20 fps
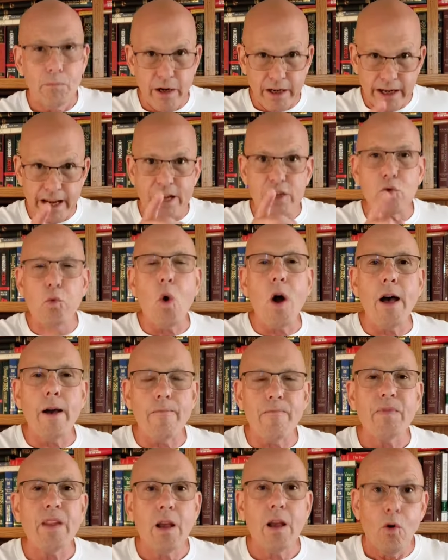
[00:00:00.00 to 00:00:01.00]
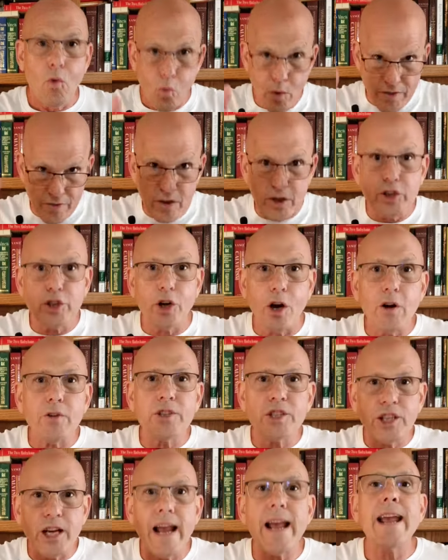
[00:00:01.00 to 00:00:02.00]
But guess what? When the
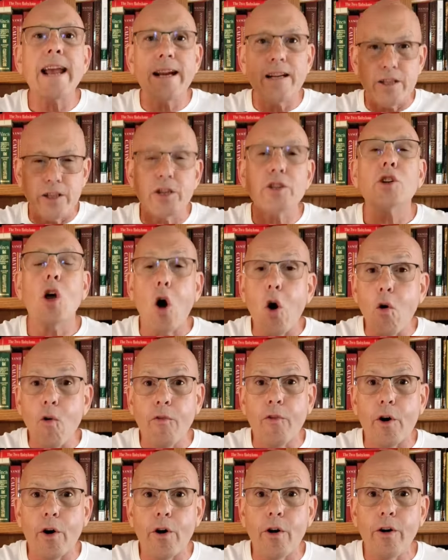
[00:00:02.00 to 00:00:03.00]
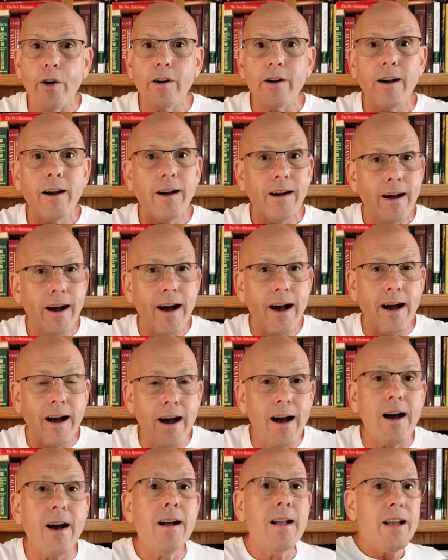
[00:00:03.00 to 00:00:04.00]
church age is over,
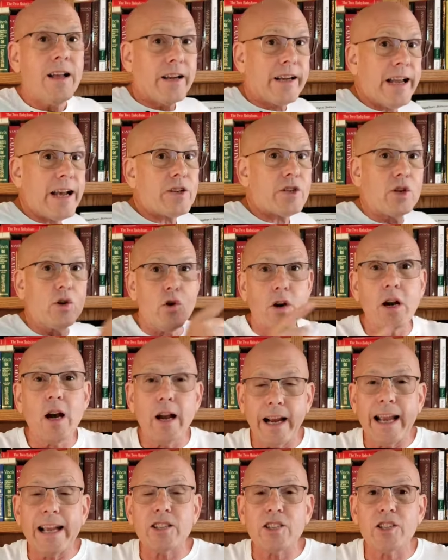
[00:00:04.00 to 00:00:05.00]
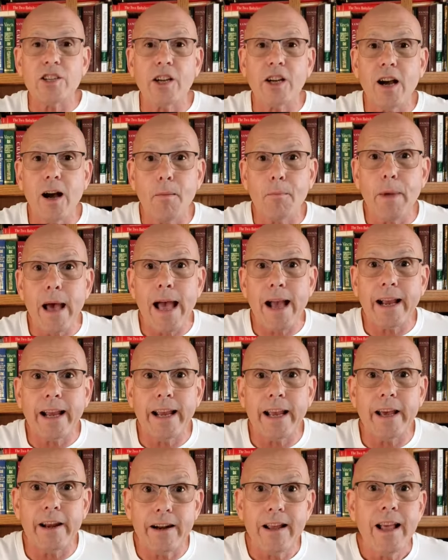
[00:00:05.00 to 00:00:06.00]
guess who gets to come
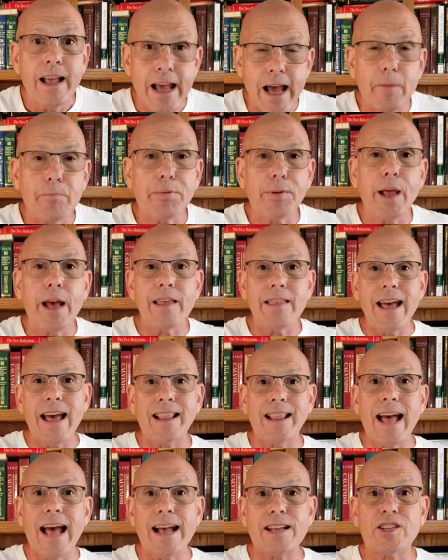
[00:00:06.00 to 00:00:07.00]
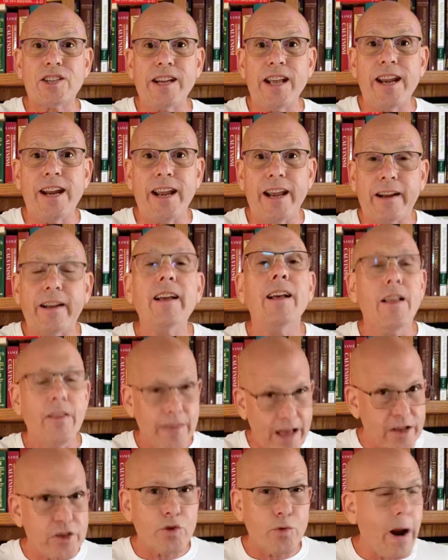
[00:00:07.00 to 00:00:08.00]
back in and play that last inning?
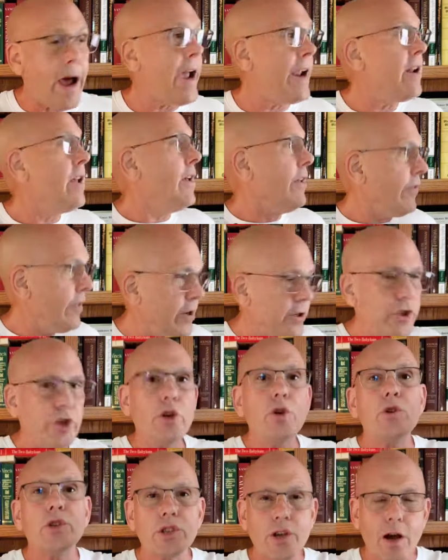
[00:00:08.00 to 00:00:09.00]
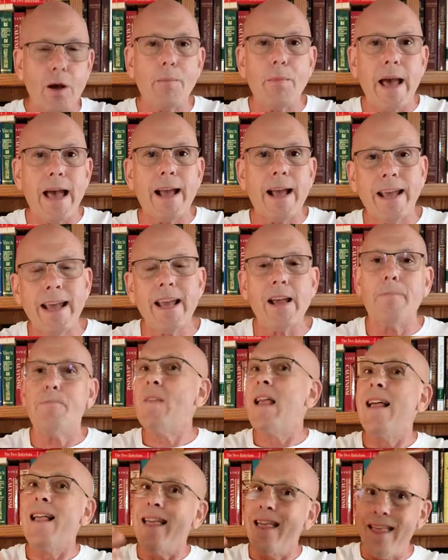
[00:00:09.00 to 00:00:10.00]
That's right. The Jews come back
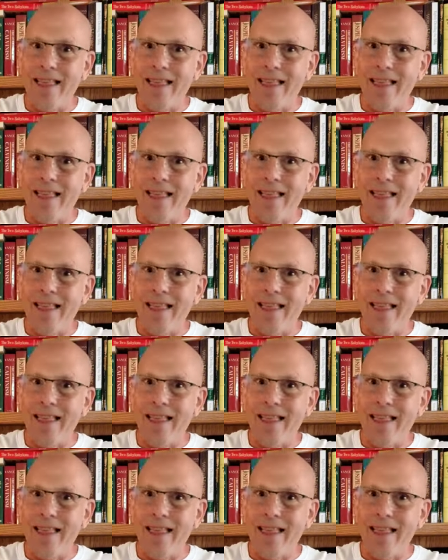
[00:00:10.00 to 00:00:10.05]
in.